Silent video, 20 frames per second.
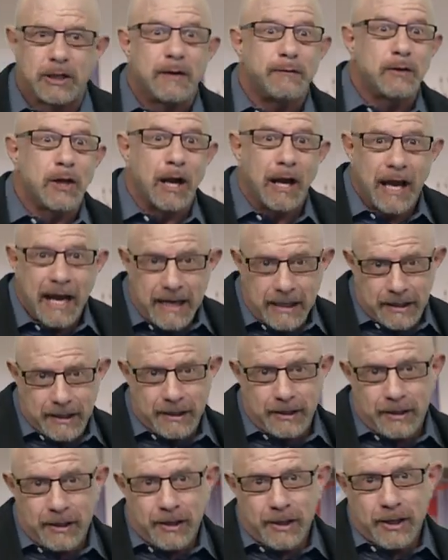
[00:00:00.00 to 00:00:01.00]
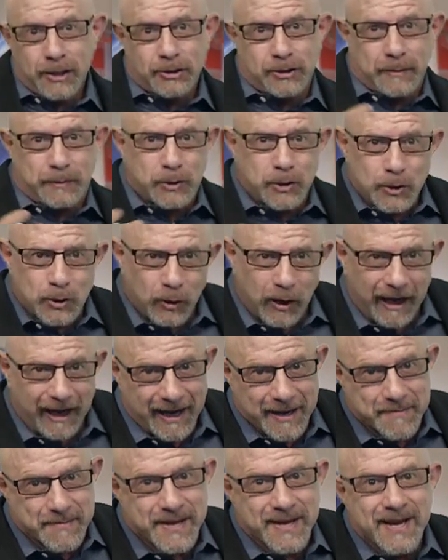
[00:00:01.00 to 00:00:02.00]
If you like it,
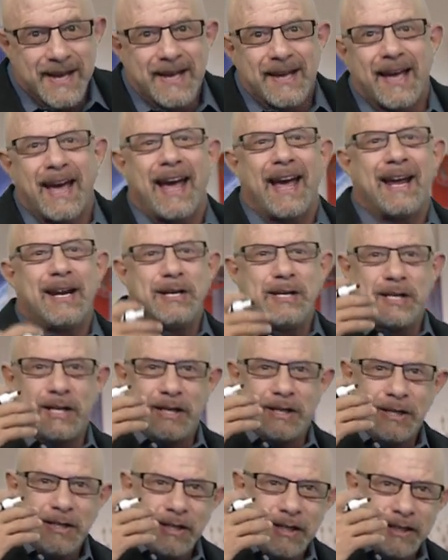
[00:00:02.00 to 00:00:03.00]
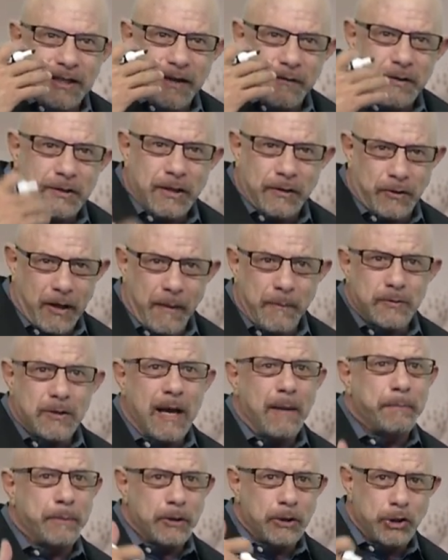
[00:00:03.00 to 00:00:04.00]
subscribe and give us a thumbs
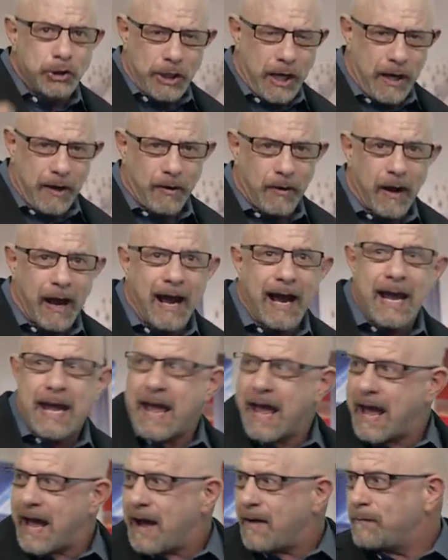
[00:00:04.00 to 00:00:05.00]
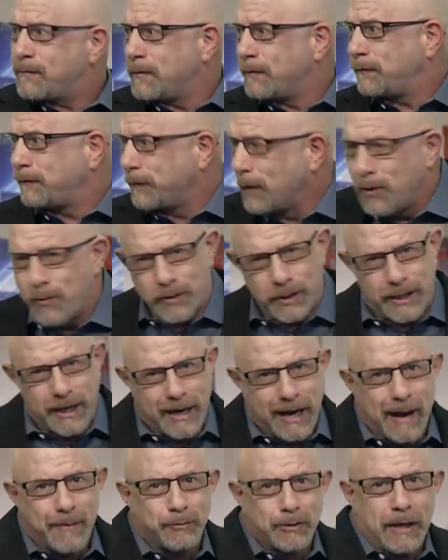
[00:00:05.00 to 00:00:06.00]
up and share. I have the flu today.
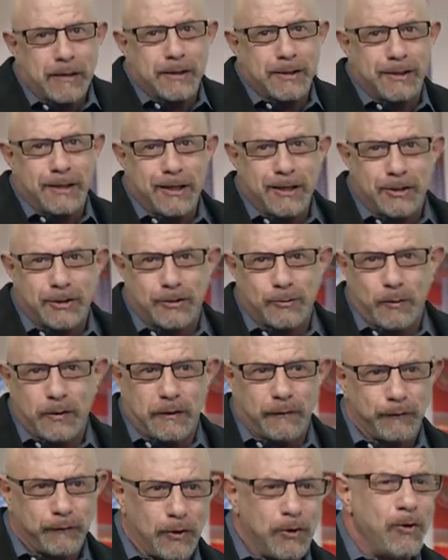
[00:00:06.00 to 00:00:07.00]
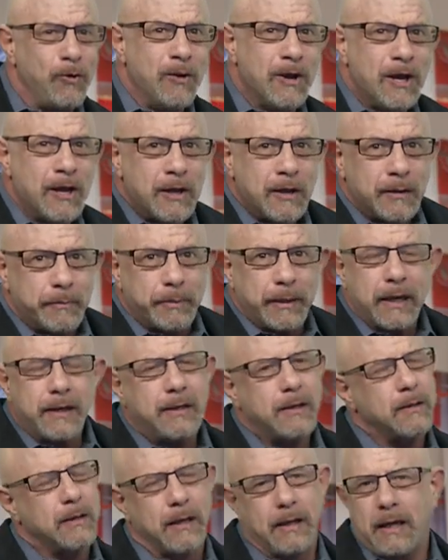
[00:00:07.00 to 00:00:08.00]
I'm trying to teach with the flu, but I
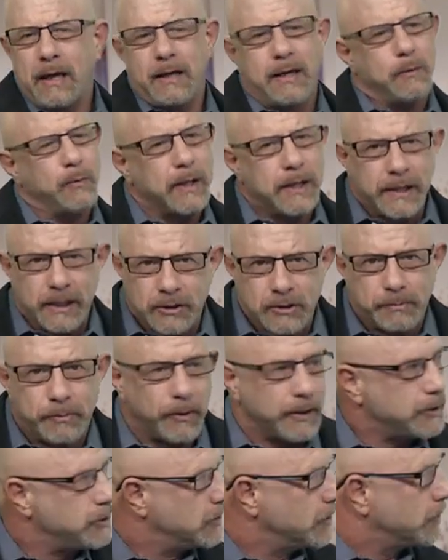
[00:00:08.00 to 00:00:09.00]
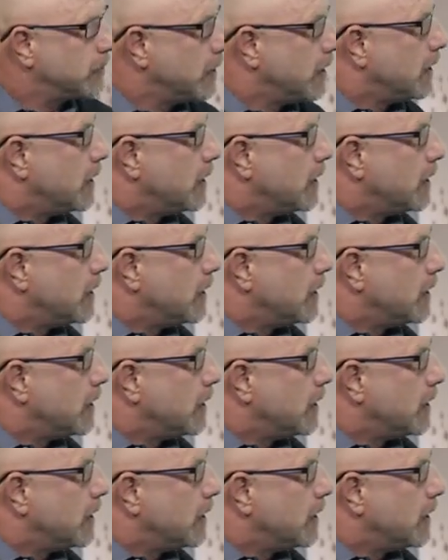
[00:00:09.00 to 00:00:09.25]
didn't want to disappoint you.